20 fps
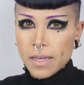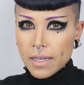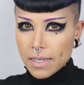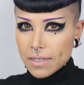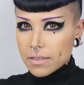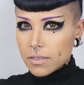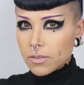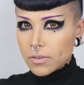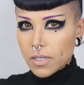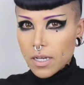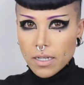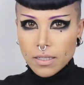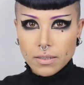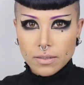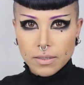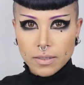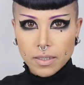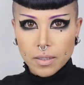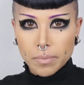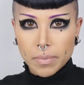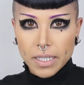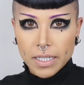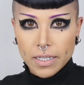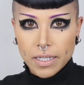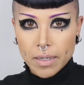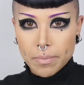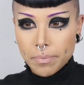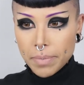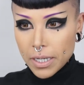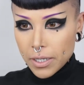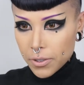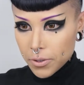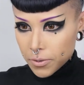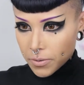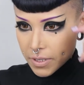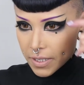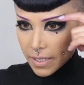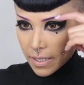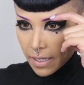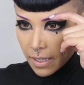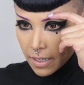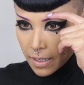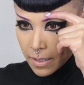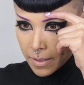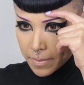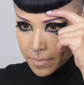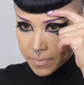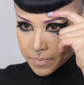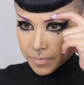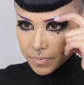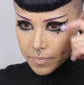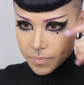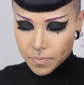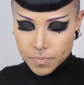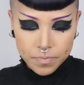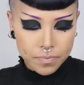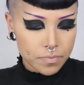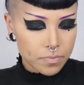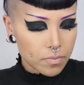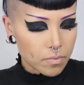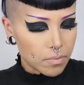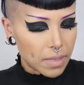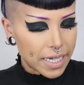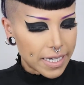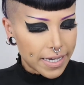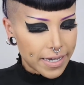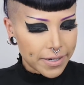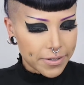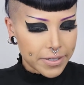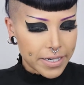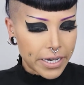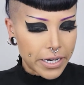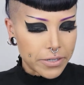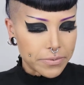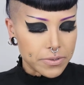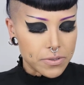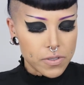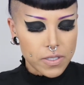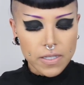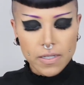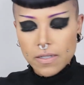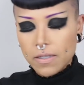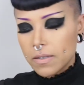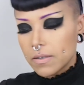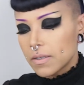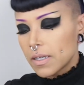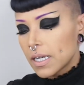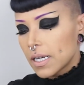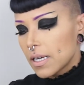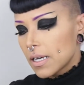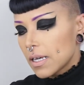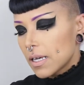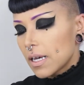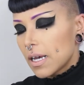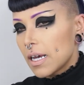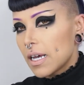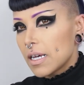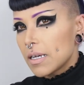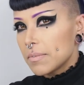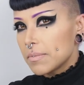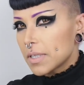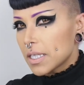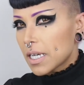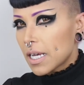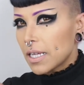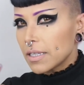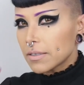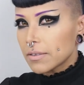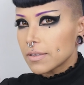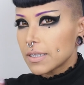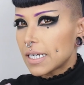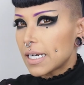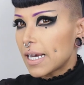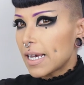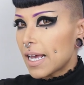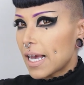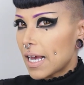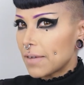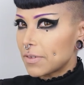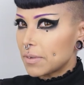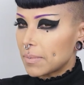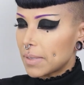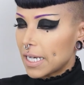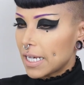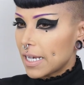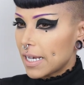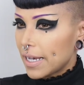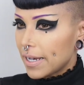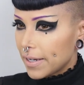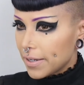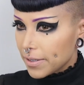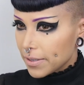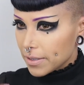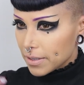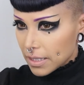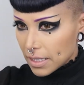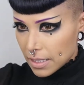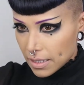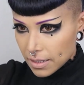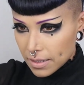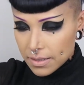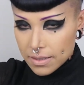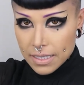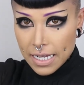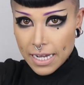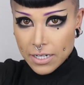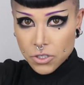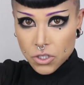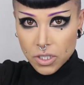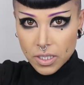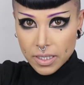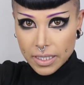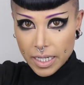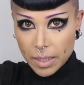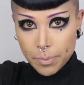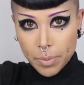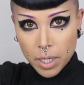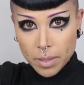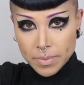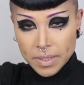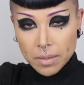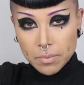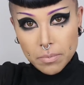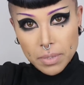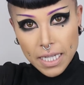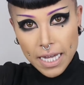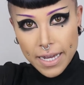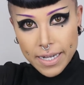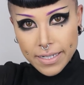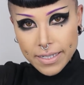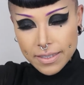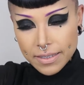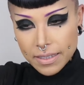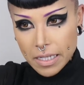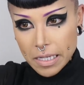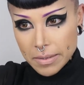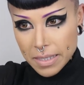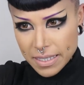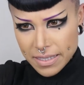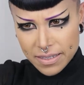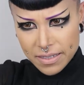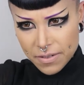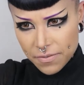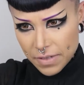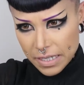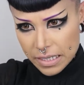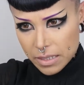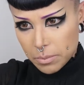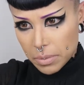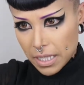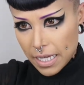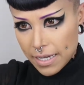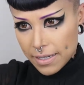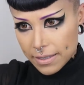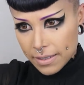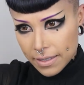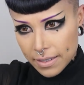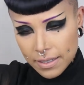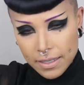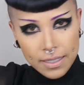And so I'll talk a little bit about um, my hair care routine. Um, the color that I have in my hair is actually like a permanent black, uh, that's an Aveda black.